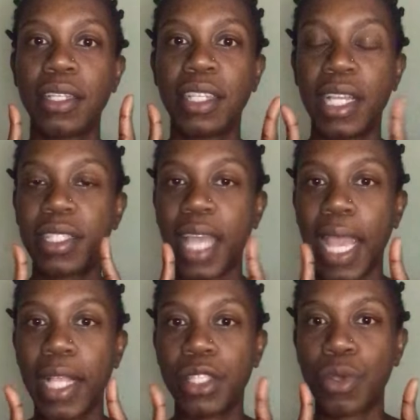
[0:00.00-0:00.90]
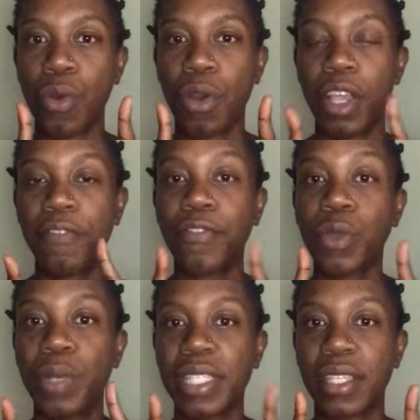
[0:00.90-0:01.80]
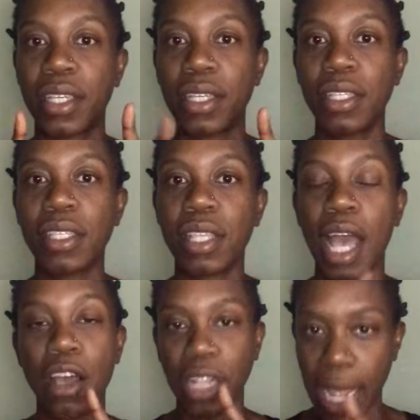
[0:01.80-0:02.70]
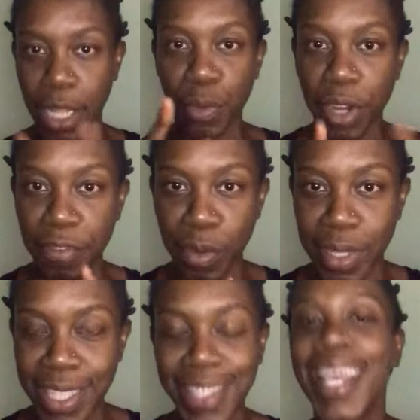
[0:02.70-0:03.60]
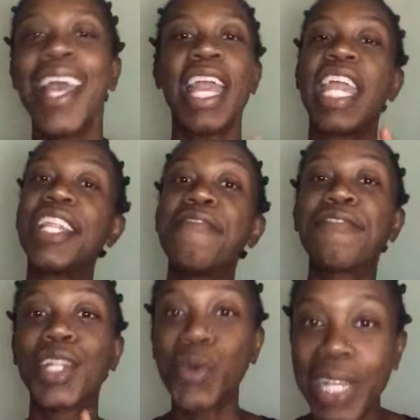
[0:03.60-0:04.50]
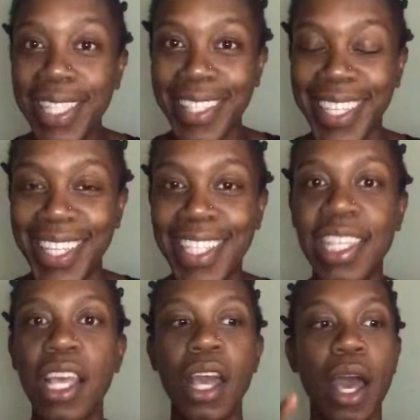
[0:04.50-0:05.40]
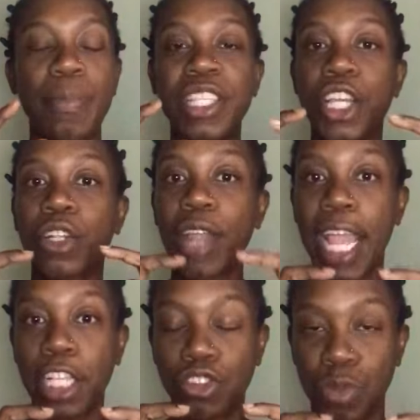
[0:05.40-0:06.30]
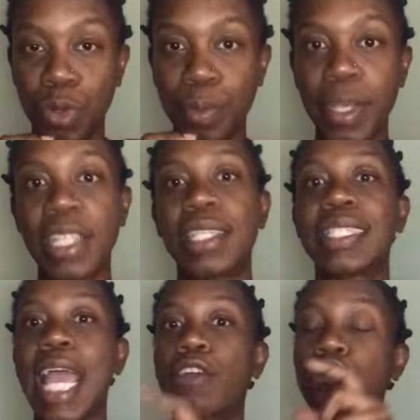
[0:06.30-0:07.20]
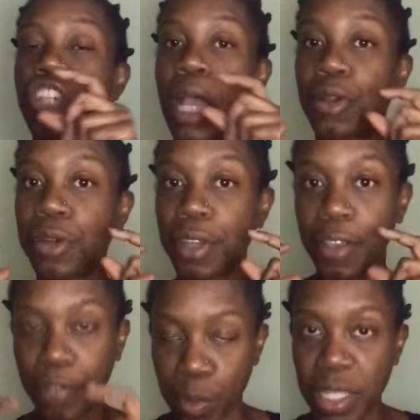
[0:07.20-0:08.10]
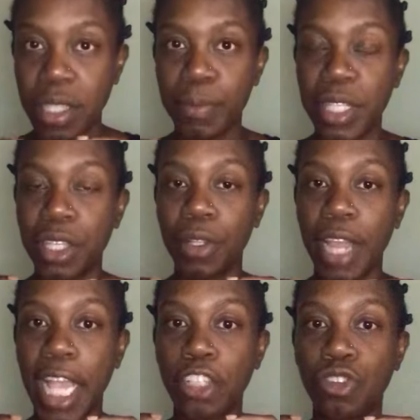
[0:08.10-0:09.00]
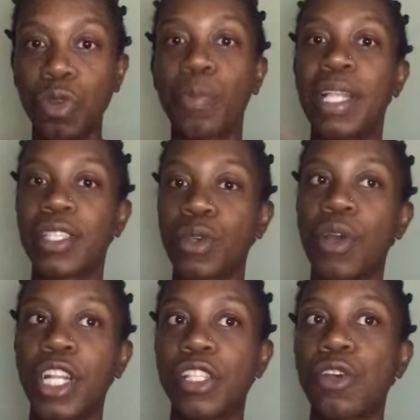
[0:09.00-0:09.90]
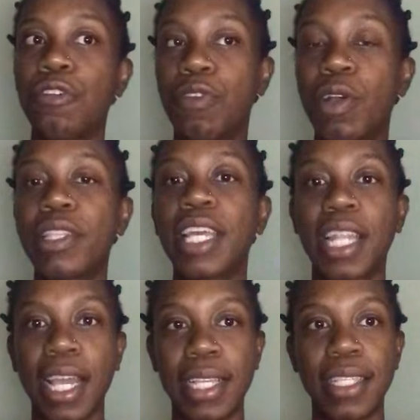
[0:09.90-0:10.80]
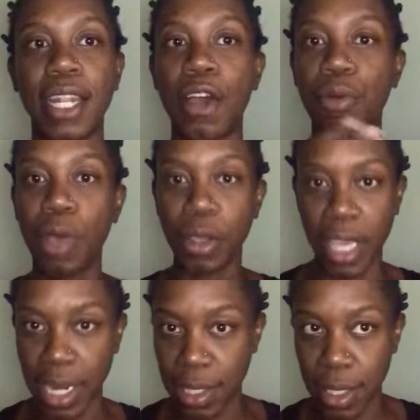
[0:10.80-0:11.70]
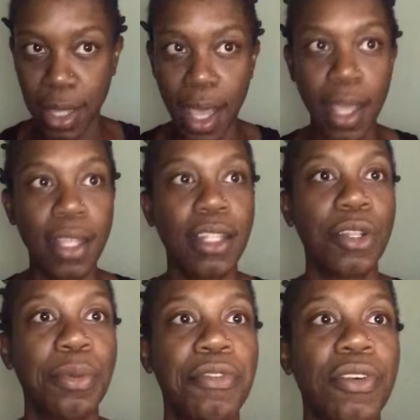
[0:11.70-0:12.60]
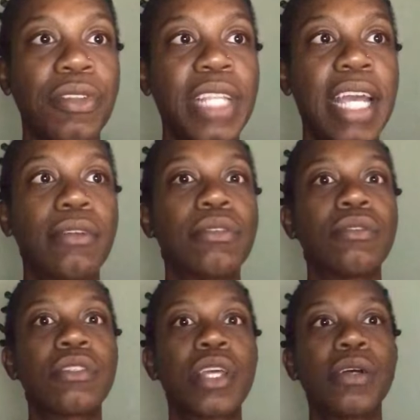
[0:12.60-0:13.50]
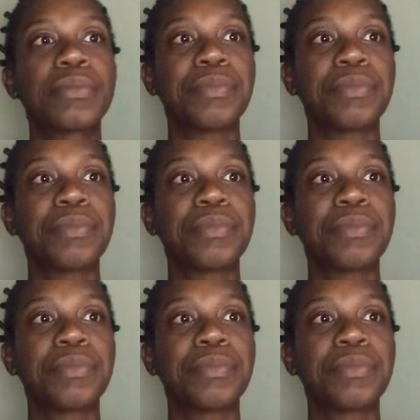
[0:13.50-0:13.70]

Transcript: dictates or influences, I like the word influences. It influences a particular age group. The sacral chakra influences a particular age group, and so on and so forth. And like I said, I'll get into that a little bit further down. So